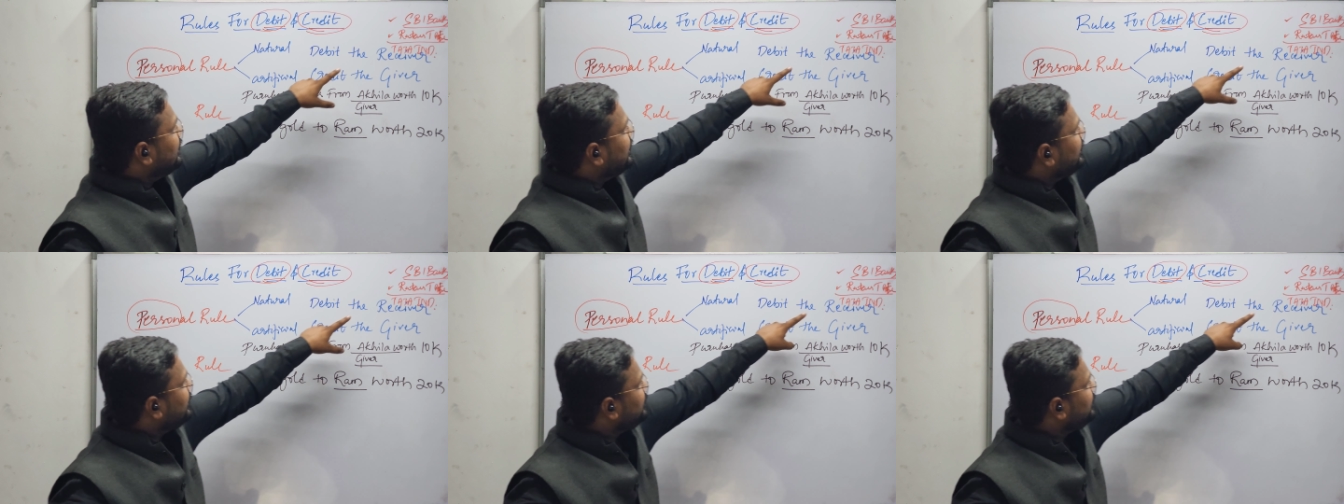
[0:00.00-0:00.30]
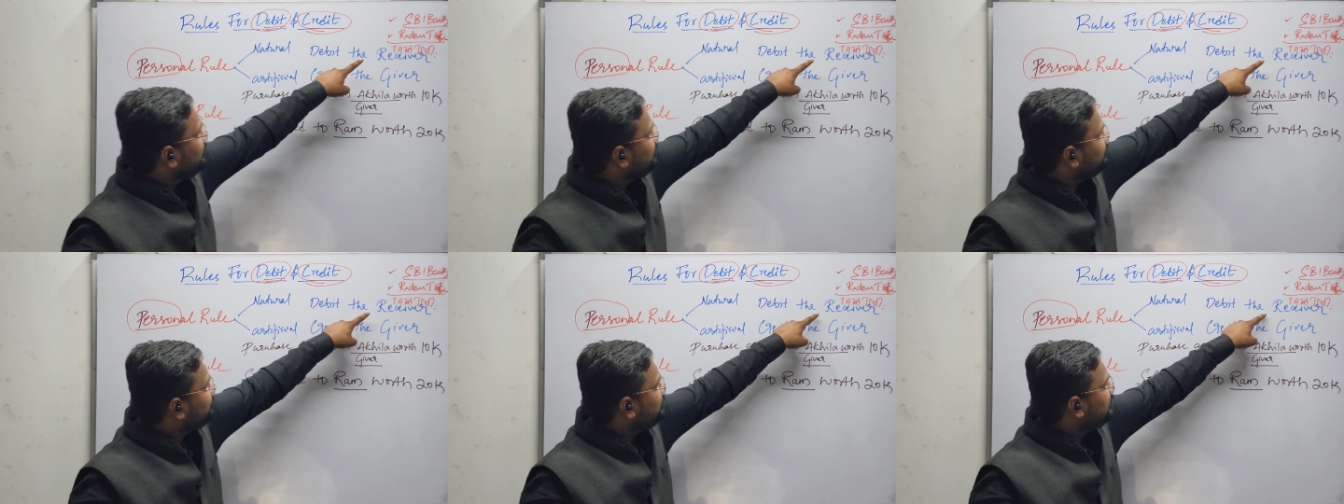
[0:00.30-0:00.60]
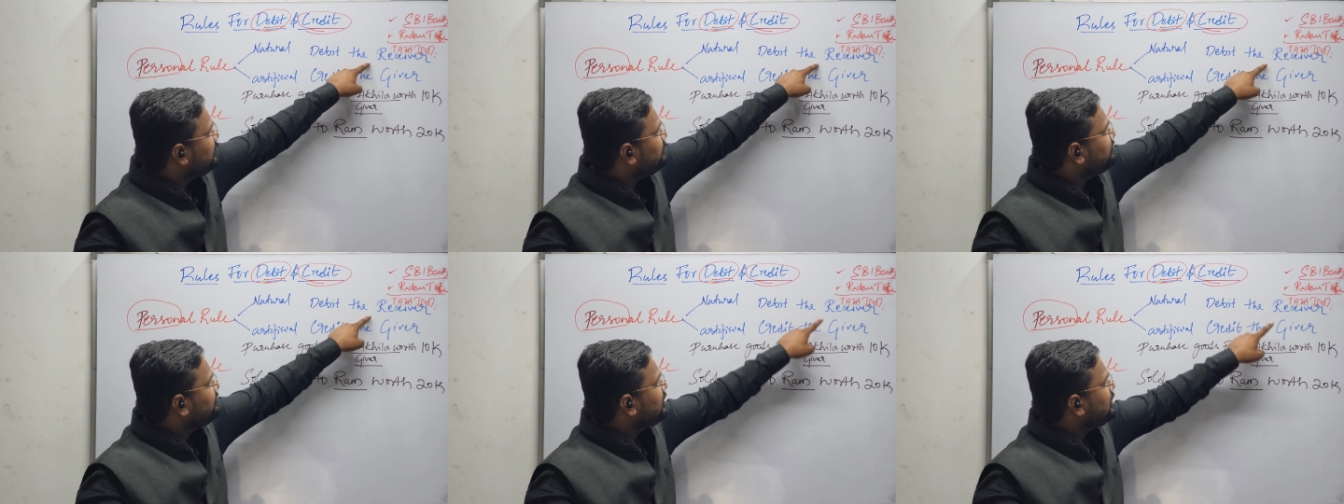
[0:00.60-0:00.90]

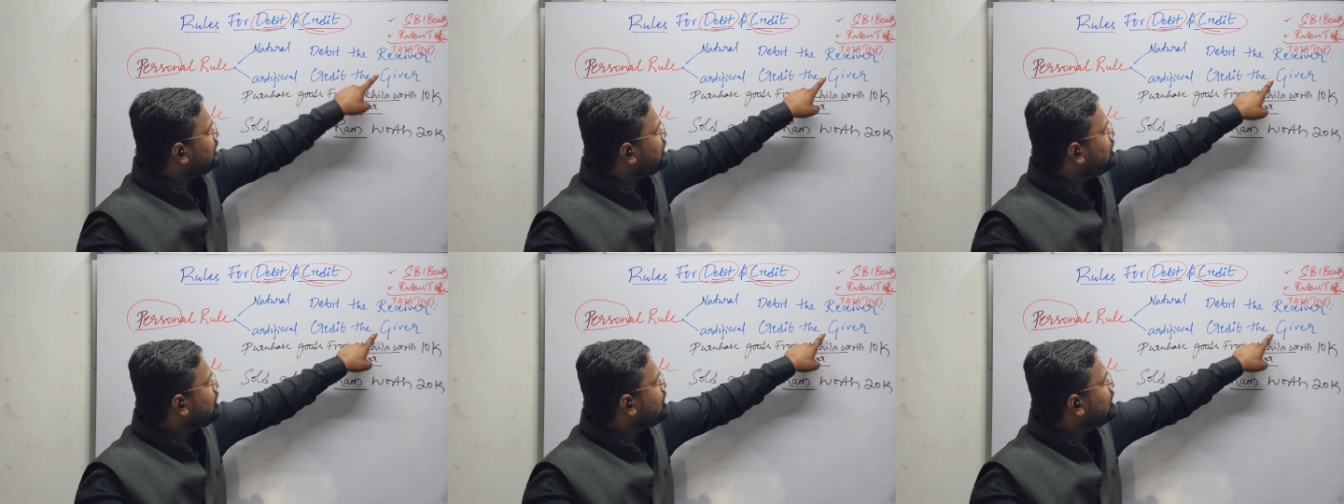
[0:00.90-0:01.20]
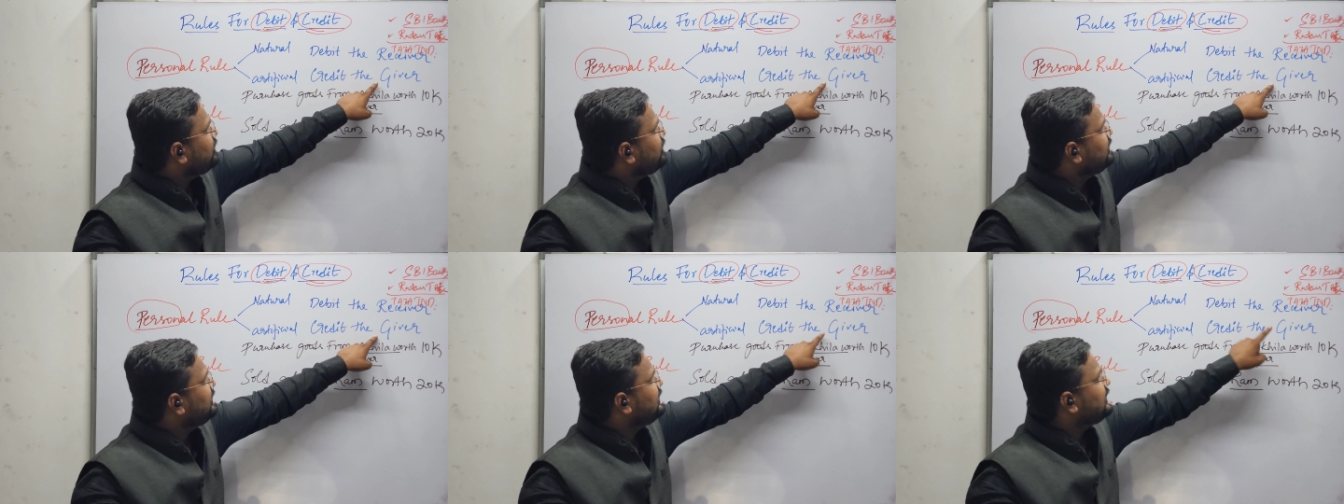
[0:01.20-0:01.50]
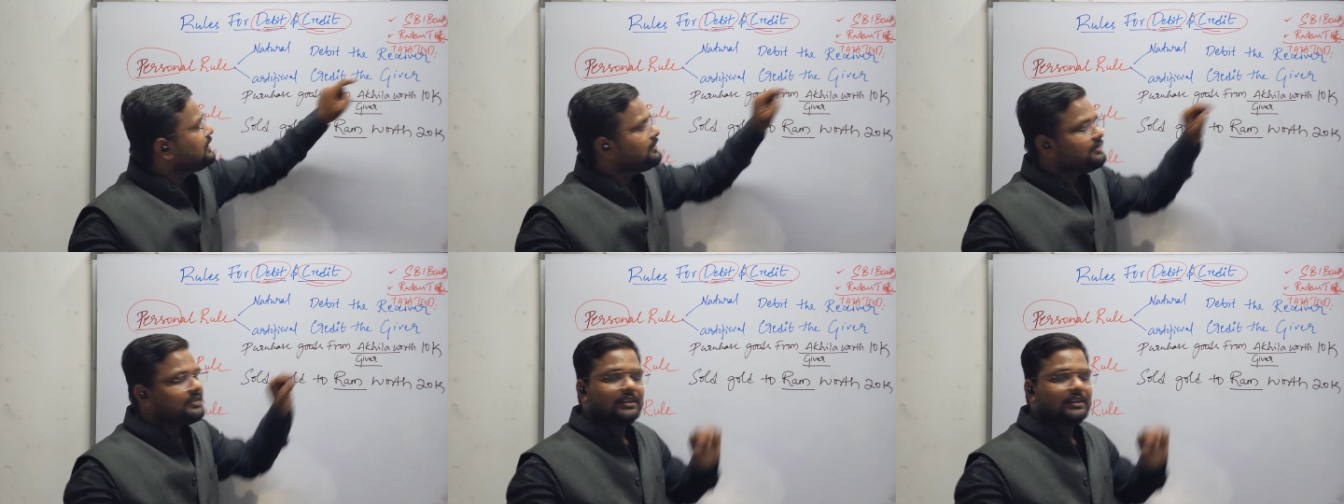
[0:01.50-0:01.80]
receiver or
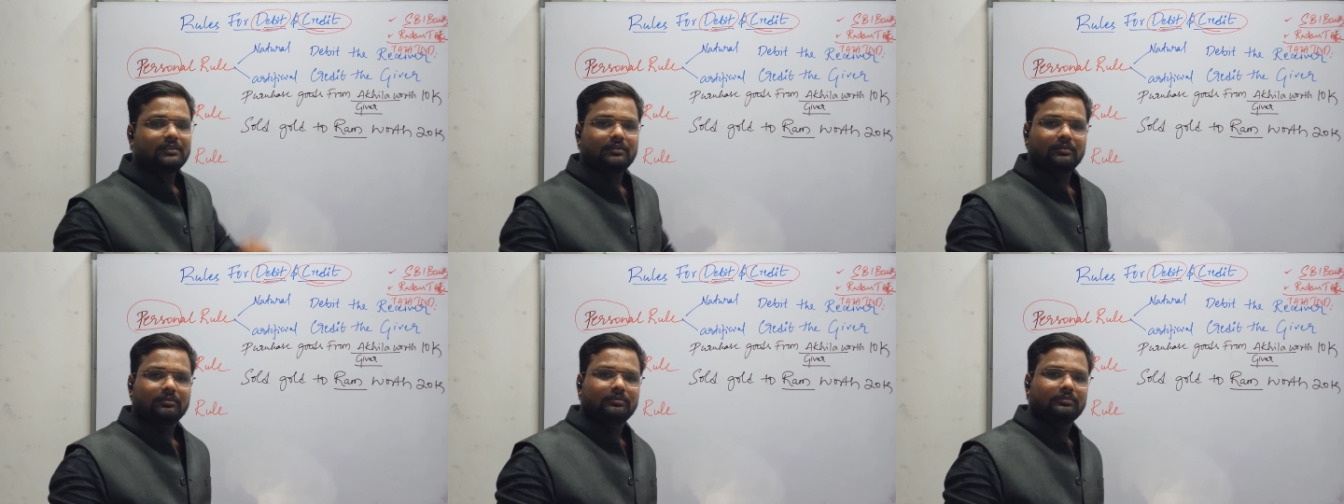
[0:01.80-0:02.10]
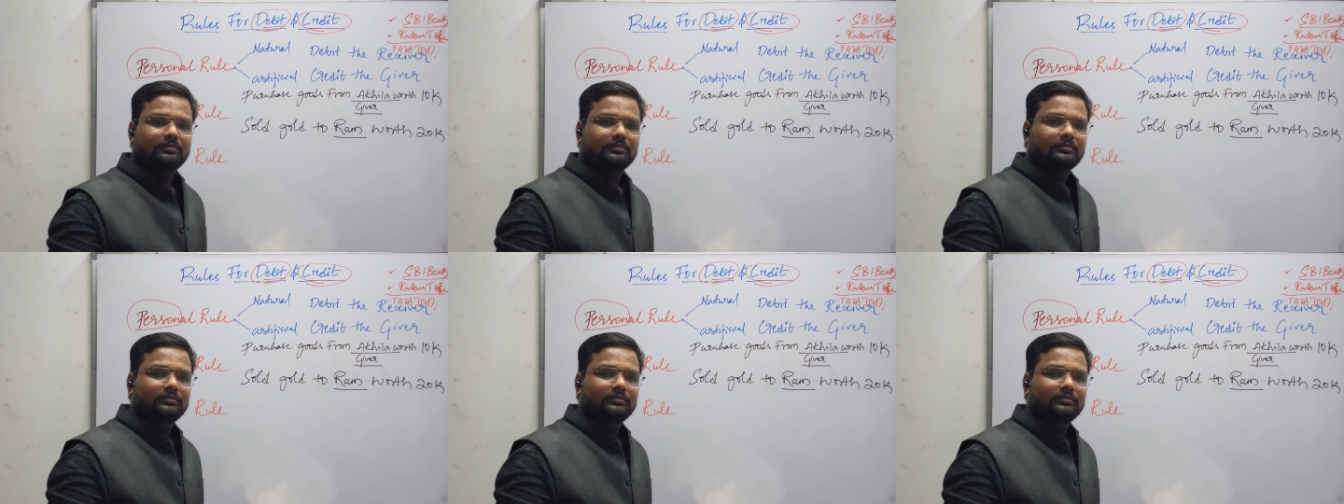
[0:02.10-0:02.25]
giver.